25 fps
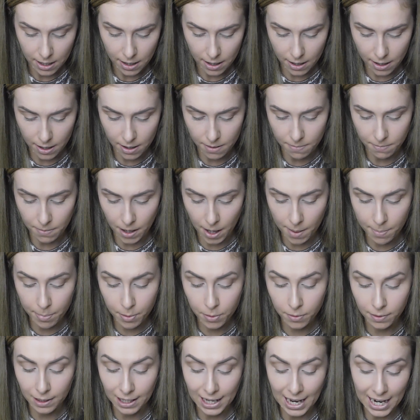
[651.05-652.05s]
I
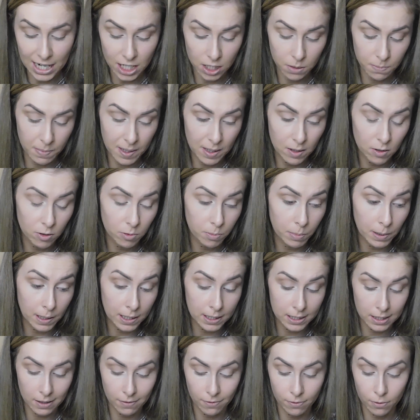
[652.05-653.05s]
bought Lash Build
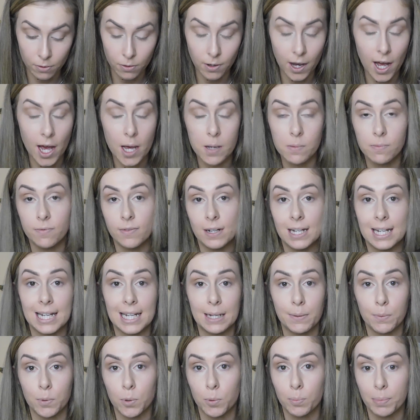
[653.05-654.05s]
because I thought
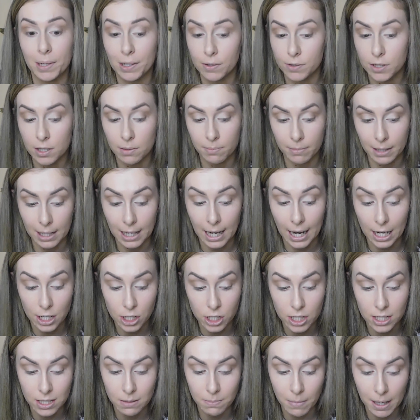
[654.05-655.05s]
hopefully we'll build up my
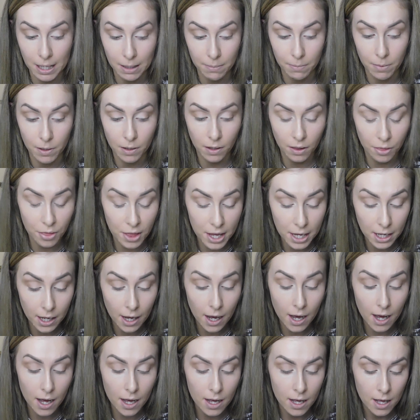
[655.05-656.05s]
lashes and make them look
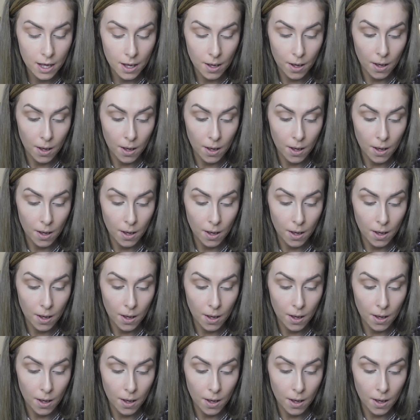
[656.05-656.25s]
thicker.